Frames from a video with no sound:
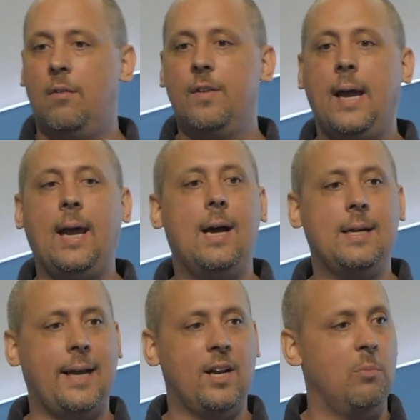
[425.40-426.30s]
of
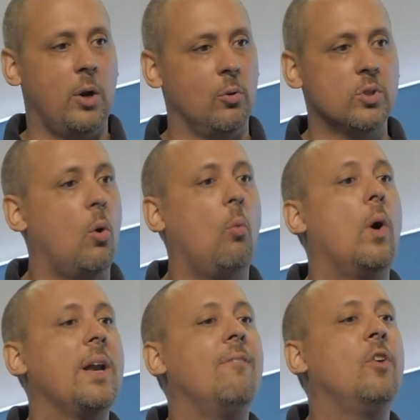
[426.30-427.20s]
AI data models or
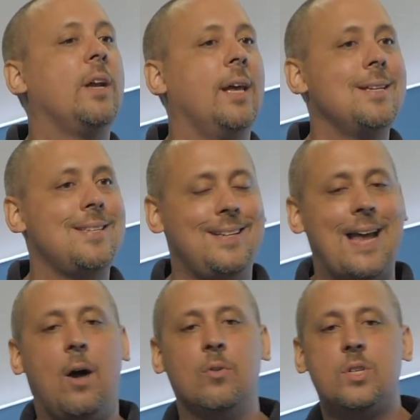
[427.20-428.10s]
whatever it is, the
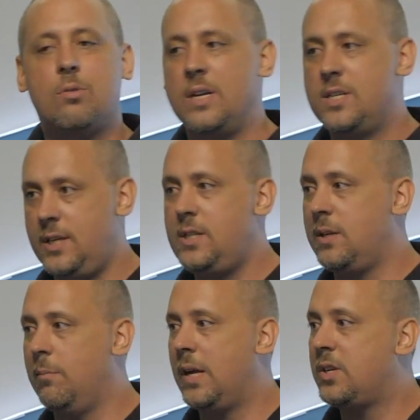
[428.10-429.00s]
downstream
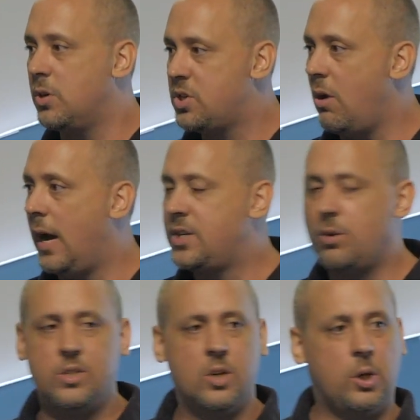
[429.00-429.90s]
system that you're trying
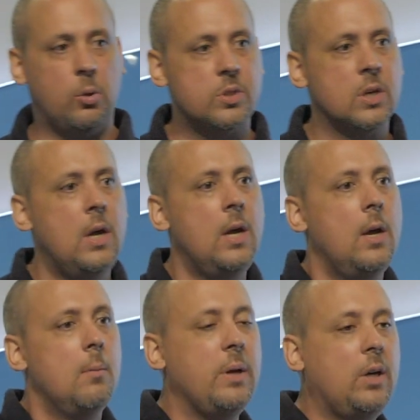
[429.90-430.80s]
to introduce,
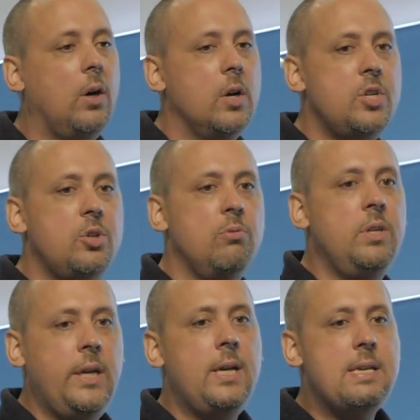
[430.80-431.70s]
because you
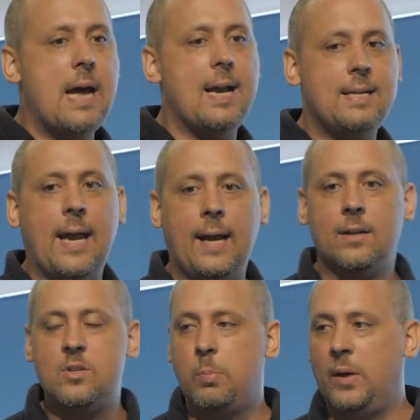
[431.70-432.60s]
need that
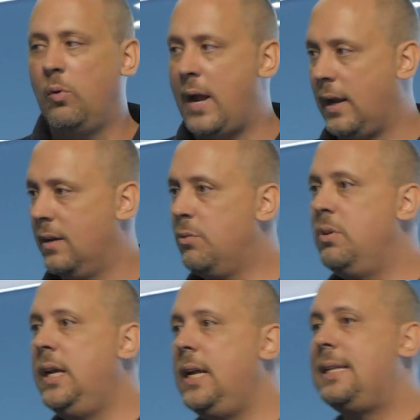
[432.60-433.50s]
data to be ready.
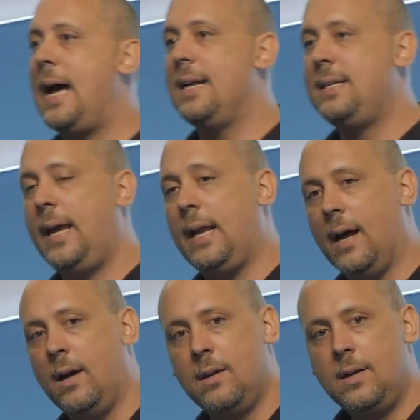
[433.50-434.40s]
You need that
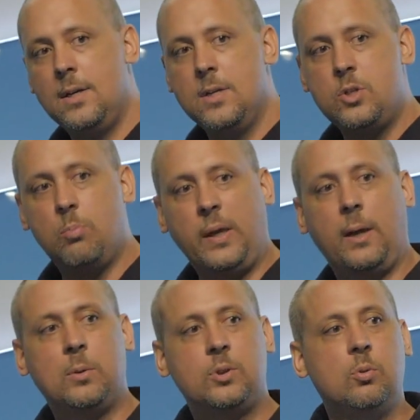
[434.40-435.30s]
data to be
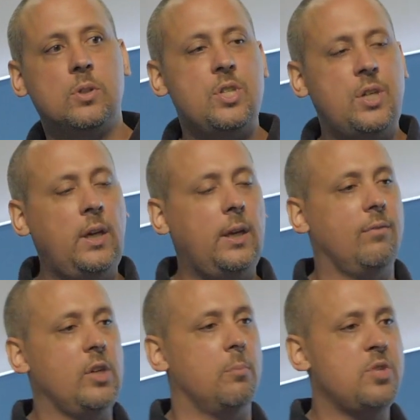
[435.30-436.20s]
able to
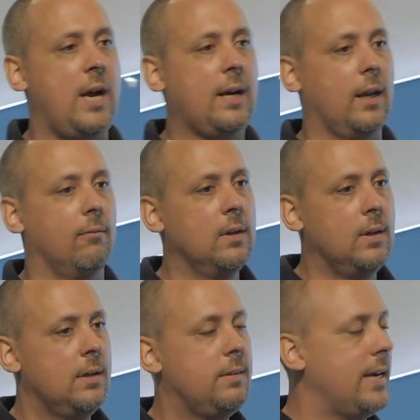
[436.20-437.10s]
achieve the objective
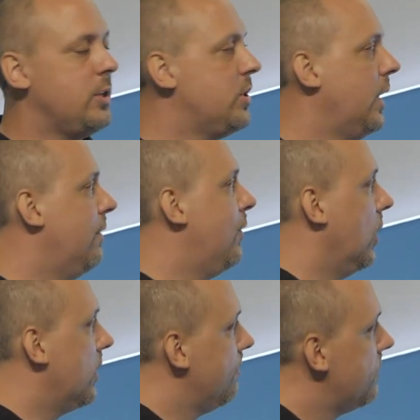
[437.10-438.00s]
that you set
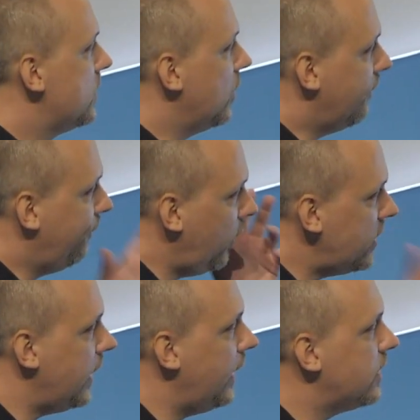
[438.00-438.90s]
forth. So the
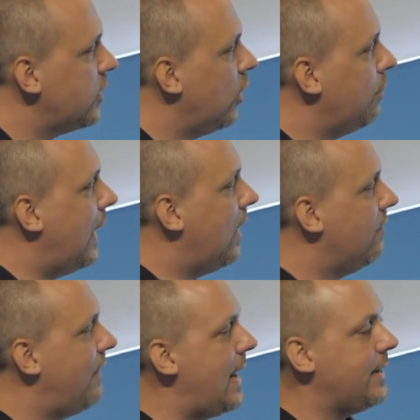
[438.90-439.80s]
first thing is all
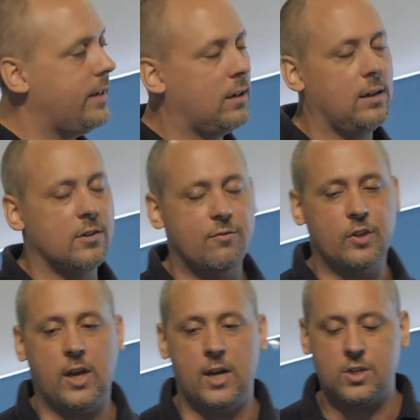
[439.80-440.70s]
about advanced data
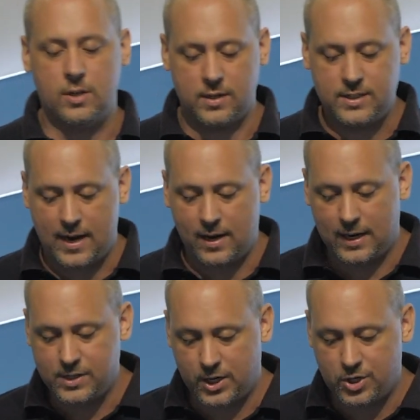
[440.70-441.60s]
classification and
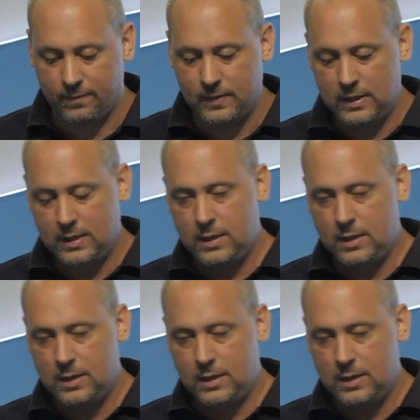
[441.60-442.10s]
standardization.